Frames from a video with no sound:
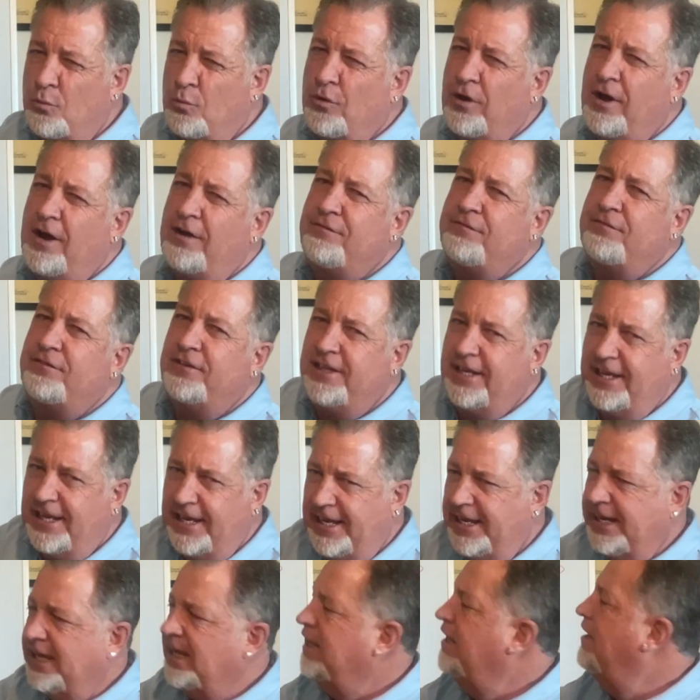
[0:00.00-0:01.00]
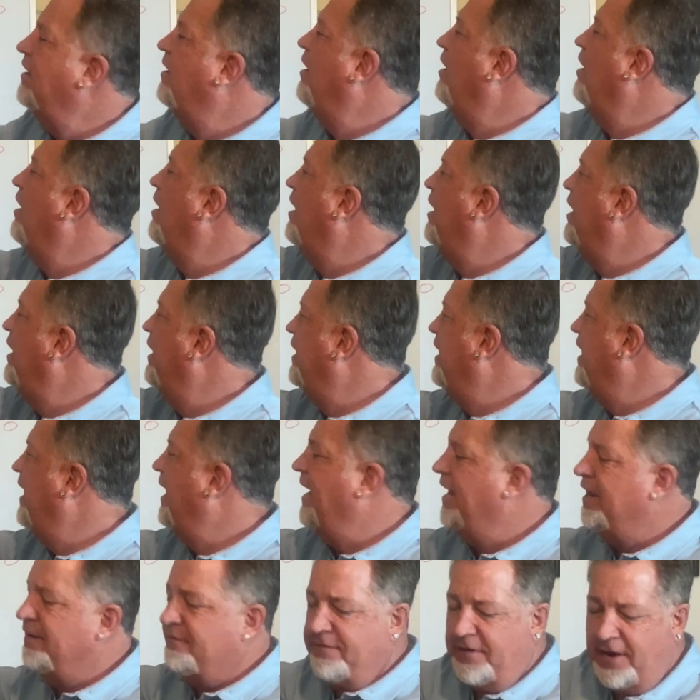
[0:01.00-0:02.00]
roughly on
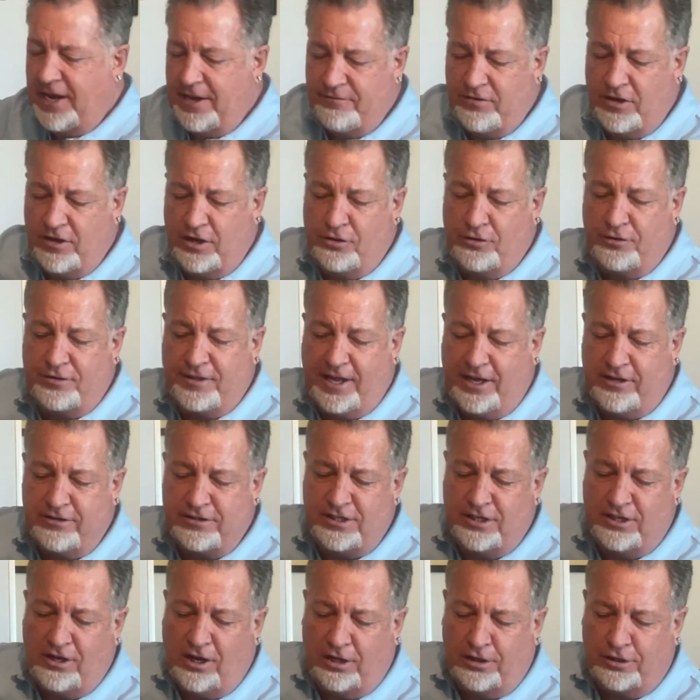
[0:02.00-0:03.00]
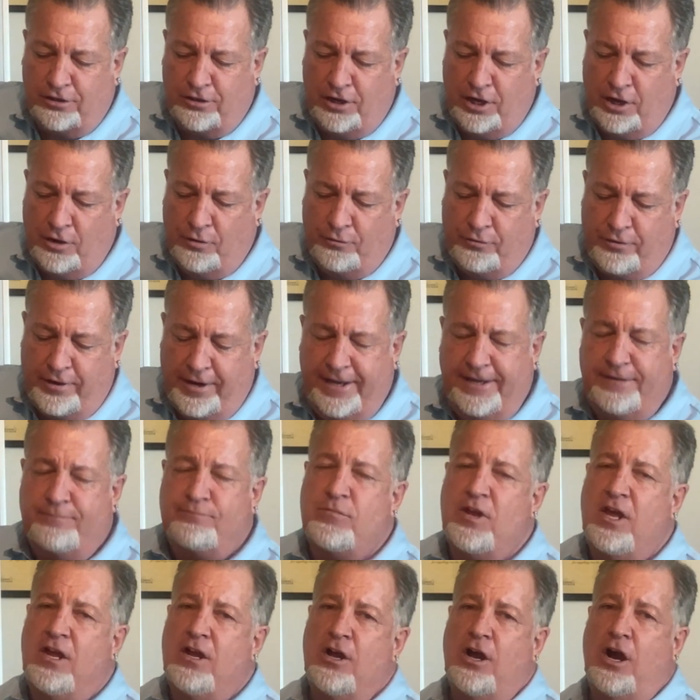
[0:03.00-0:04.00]
a $500,000 loan, right?
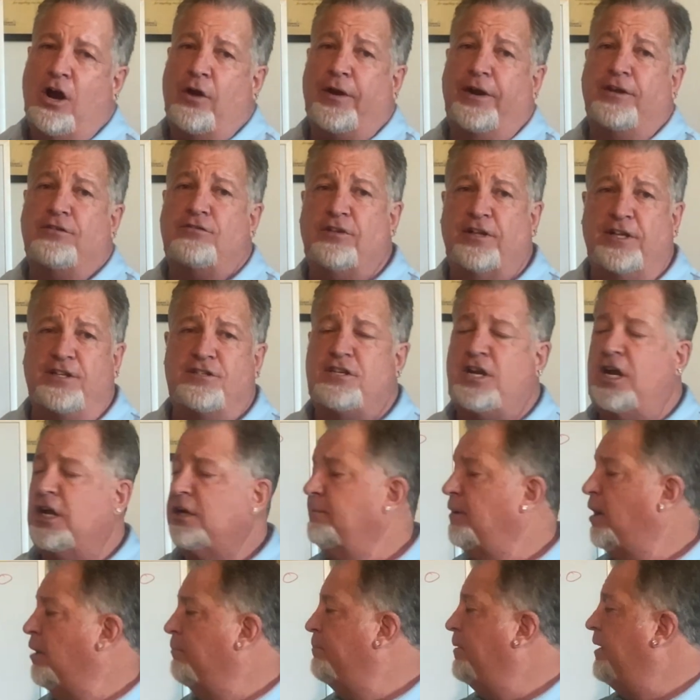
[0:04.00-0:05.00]
All right, so let's talk about